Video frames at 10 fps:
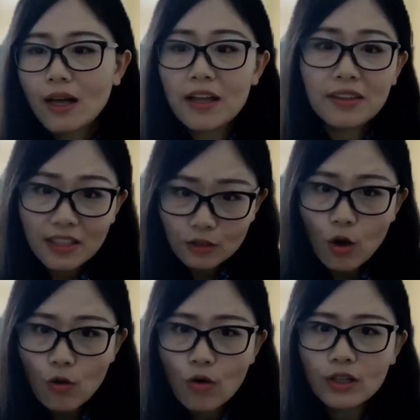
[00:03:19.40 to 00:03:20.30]
And these
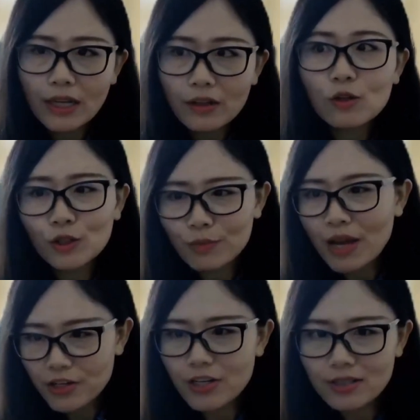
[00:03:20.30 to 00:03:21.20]
cohorts included
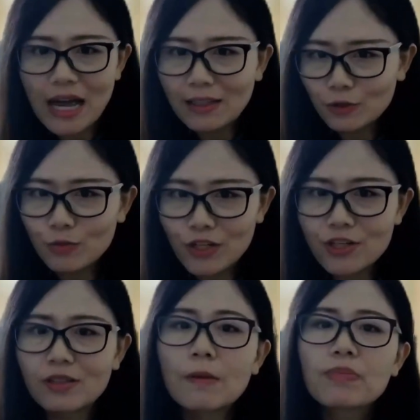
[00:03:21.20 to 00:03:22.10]
patients, as you
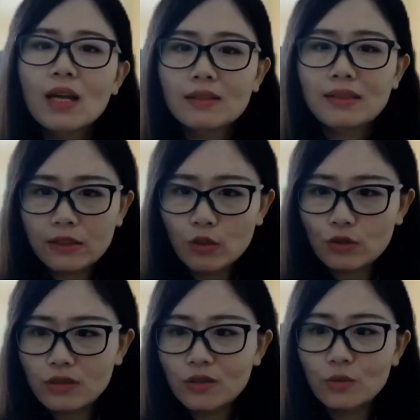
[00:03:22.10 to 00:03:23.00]
mentioned,
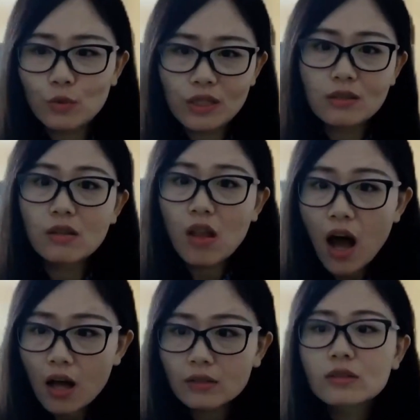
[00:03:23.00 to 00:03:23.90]
diagnosed with
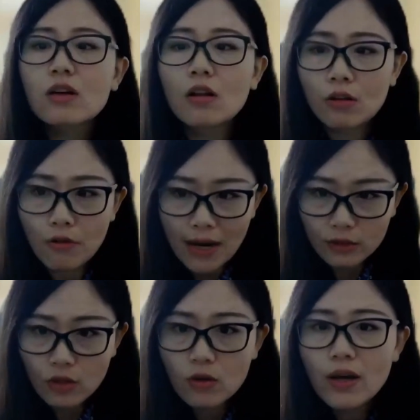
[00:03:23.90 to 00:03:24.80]
lung,
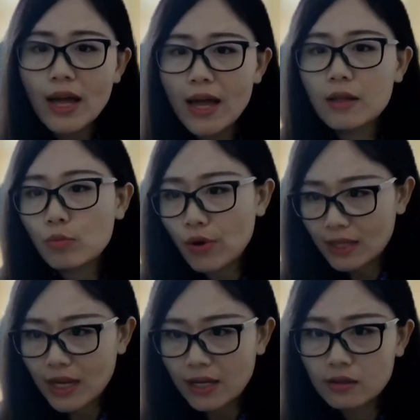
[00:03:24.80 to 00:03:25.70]
colorectal, and
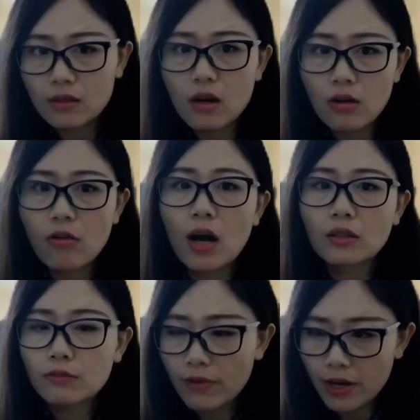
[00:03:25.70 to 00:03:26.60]
breast cancer
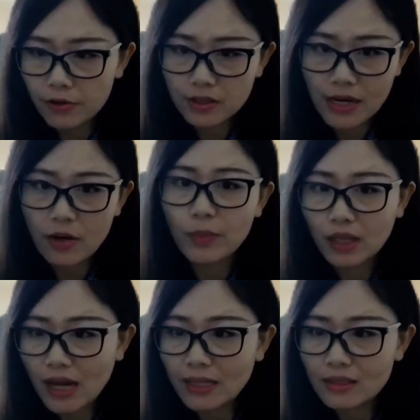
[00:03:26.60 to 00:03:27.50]
across various therapy
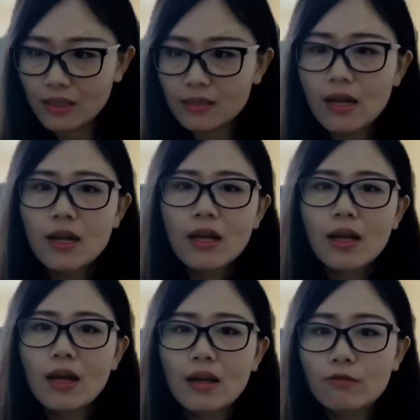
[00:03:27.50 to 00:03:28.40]
classes,
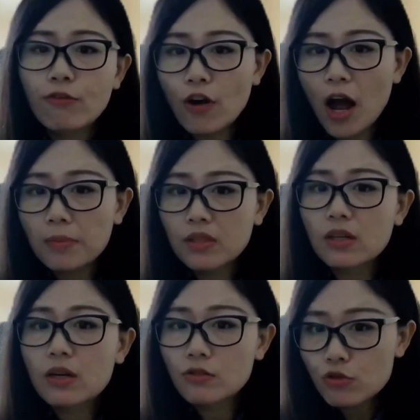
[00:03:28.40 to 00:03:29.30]
and from
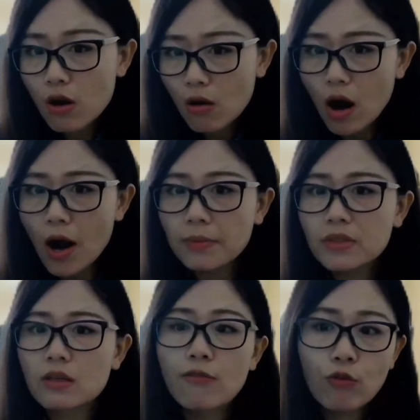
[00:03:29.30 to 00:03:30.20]
the control
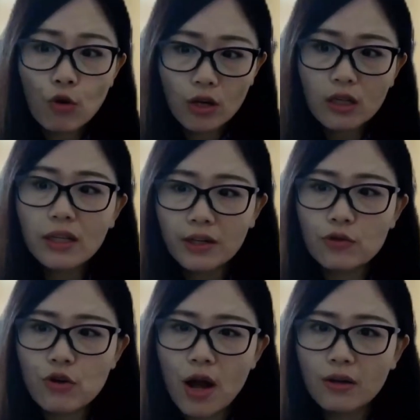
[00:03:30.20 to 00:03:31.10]
arms of 4
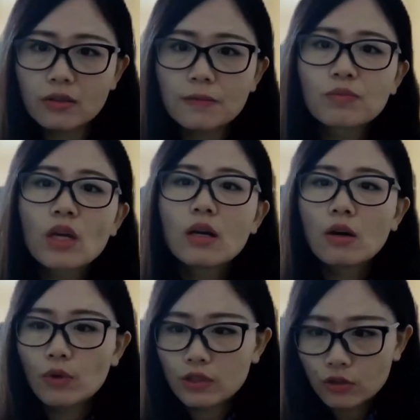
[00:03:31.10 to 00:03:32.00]
clinical trials,
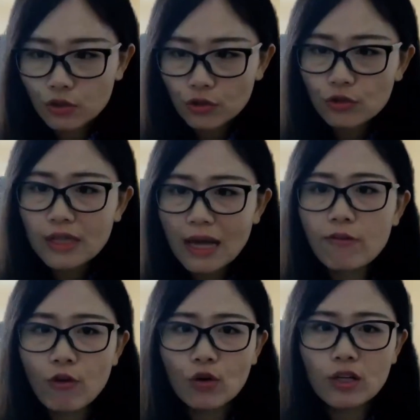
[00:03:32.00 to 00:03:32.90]
with 2 that
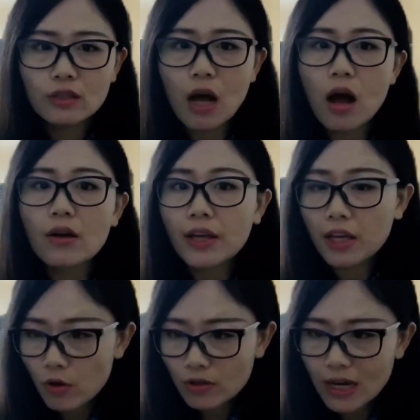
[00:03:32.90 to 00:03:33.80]
focused on
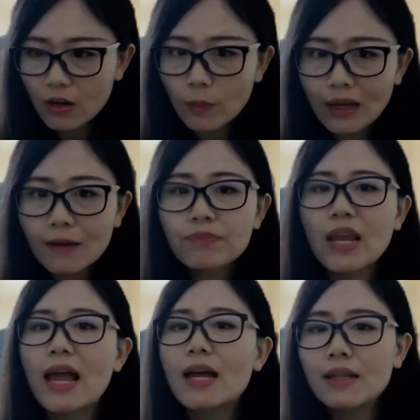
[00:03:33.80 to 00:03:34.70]
chemotherapy
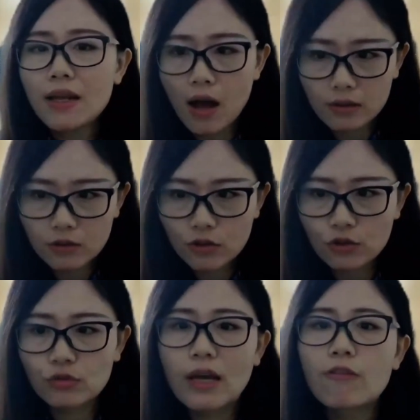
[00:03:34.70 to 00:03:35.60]
and the other
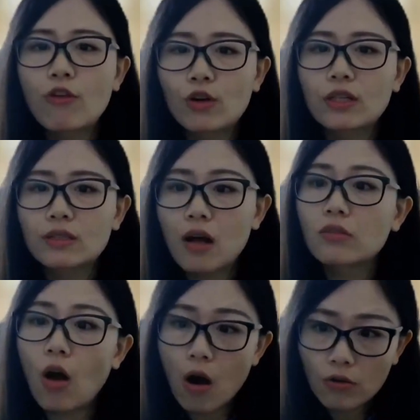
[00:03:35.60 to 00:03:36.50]
2 that focused
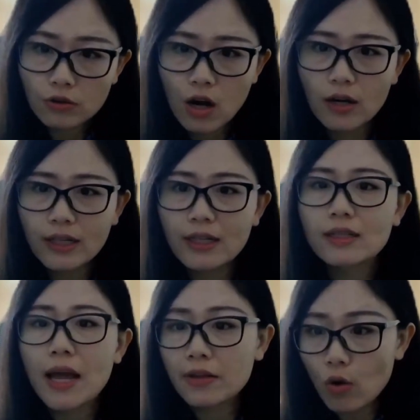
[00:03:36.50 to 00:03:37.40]
on oral
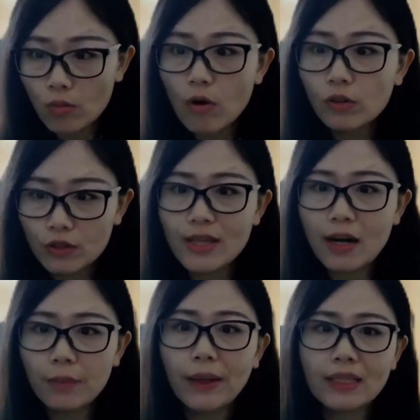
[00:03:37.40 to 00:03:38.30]
targeted and hormonal
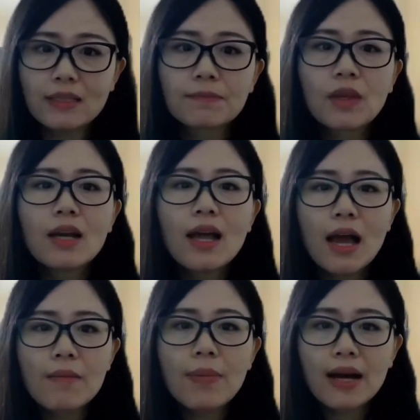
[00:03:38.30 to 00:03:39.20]
therapies.
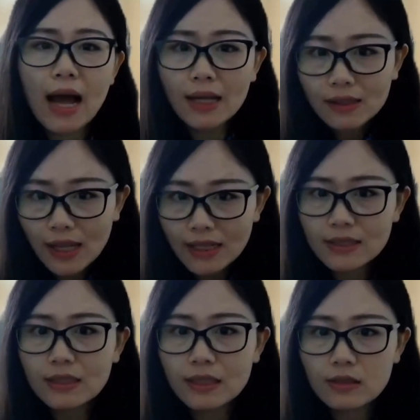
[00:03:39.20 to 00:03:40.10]
And by
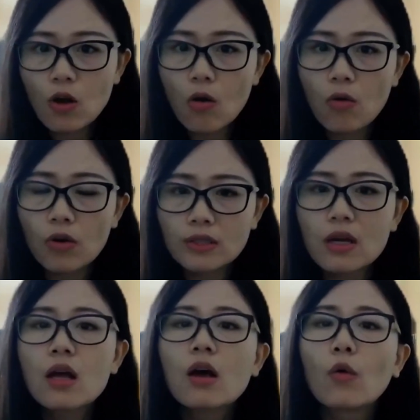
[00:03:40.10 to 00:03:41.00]
analyzing these
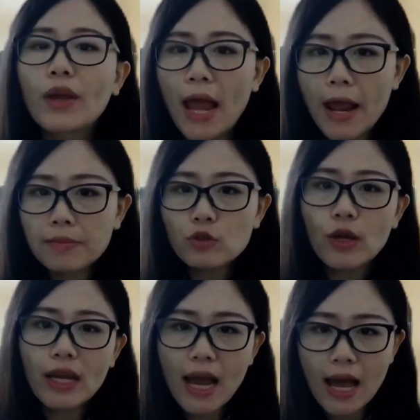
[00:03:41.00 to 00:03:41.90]
cohorts, we aim
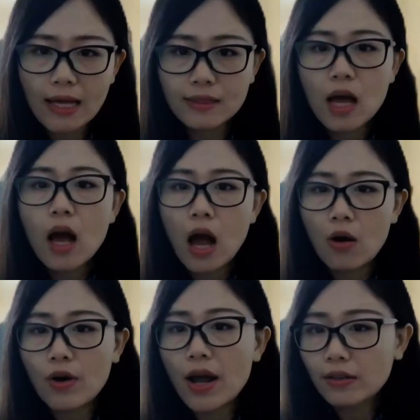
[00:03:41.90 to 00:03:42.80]
to enhance
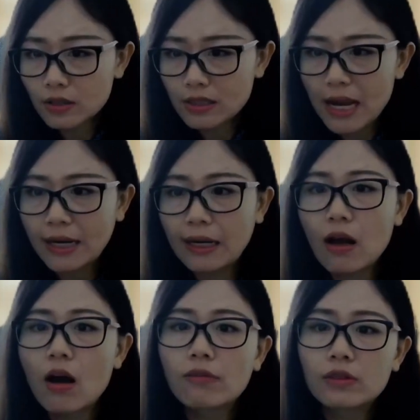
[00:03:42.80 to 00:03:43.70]
our
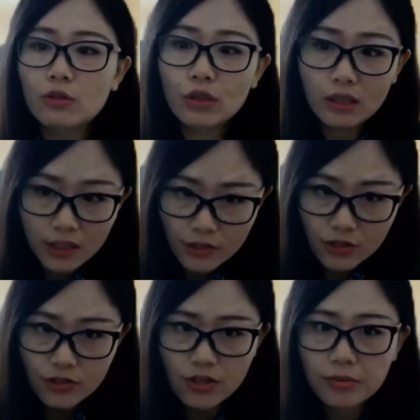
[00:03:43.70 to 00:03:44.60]
understanding of the
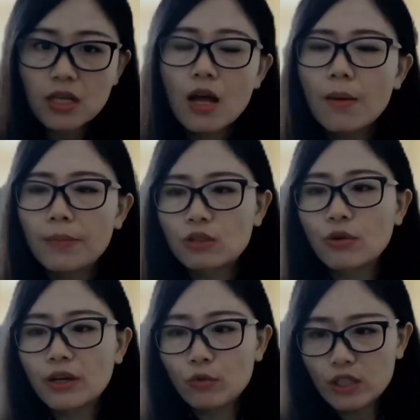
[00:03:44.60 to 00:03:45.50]
relationships
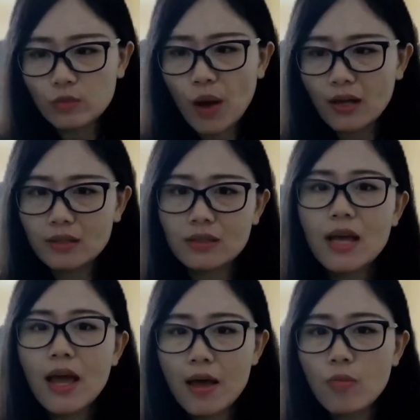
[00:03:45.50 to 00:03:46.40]
between response
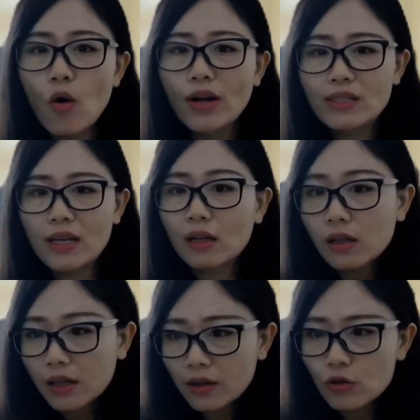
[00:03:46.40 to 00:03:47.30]
endpoints in
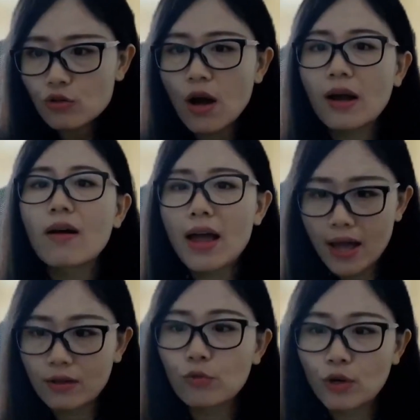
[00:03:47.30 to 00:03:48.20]
clinical trial
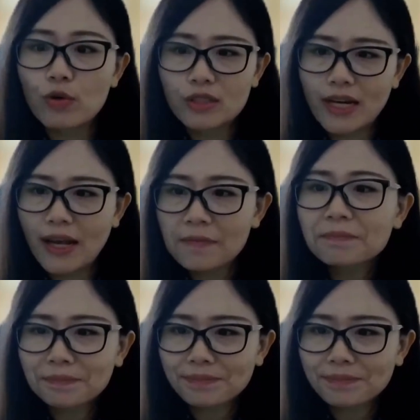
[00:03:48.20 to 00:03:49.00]
and real-world data.